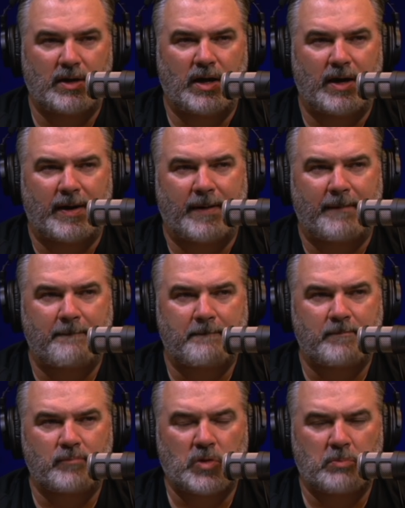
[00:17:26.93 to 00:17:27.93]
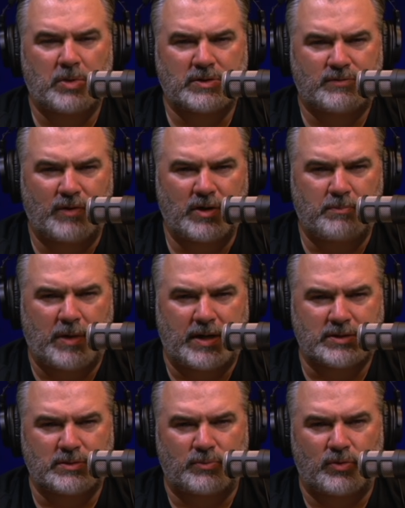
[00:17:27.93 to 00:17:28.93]
But it's very
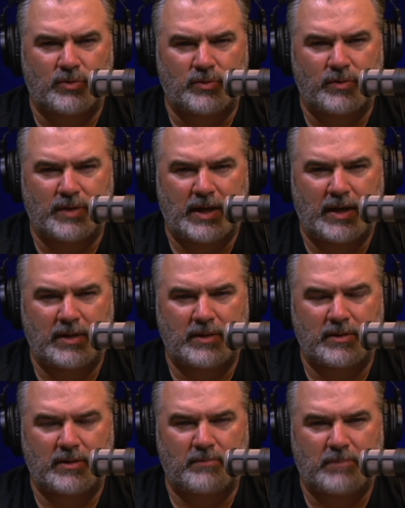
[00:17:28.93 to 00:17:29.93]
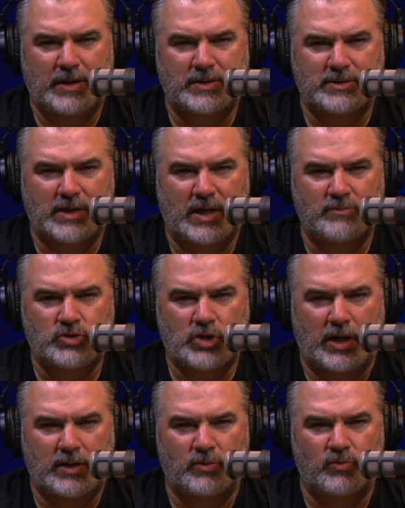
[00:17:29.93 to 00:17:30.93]
possible that by the time
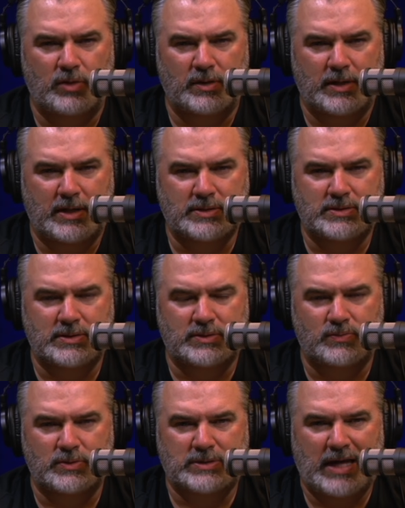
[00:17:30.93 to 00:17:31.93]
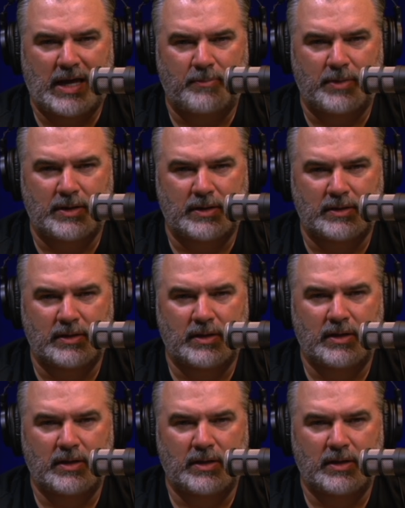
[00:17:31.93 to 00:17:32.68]
China realized this was happening,